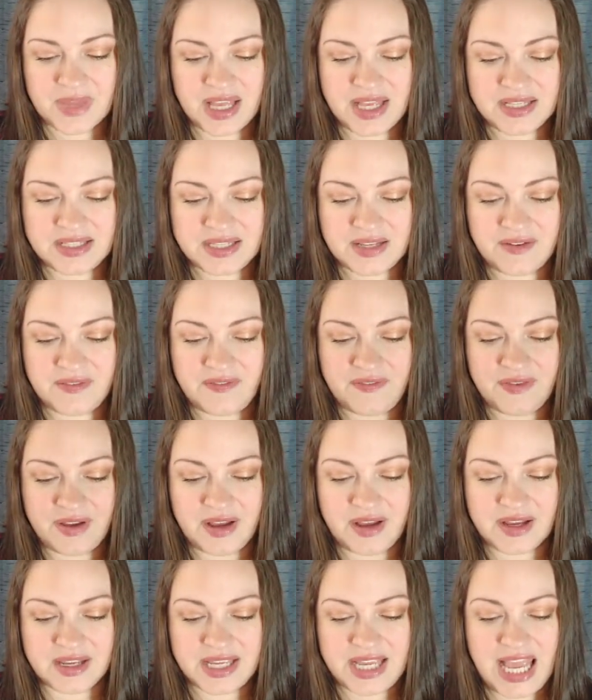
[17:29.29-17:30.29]
it's a,
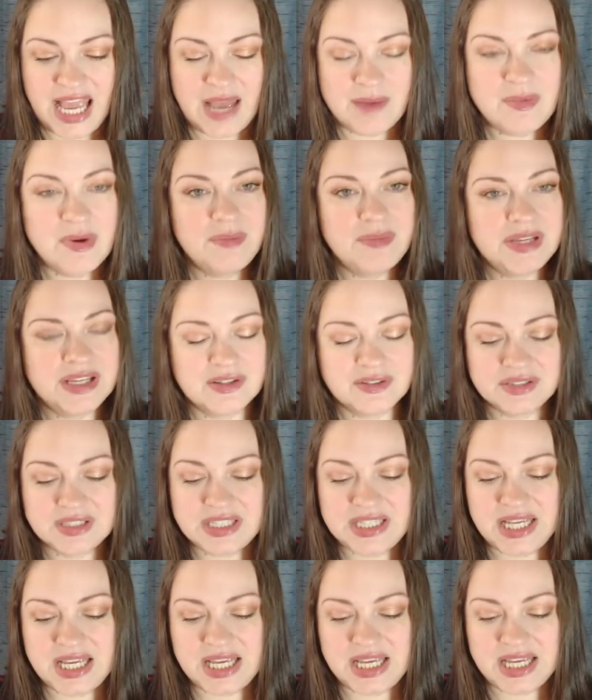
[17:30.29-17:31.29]
a chamomile
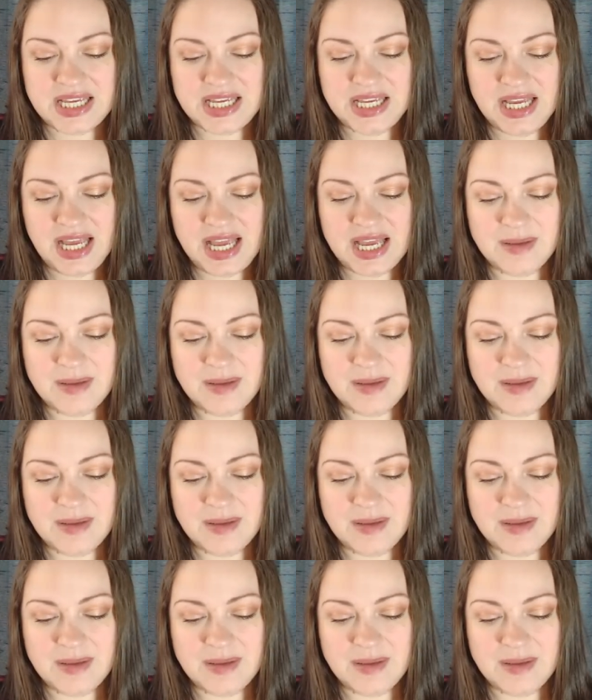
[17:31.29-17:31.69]
tea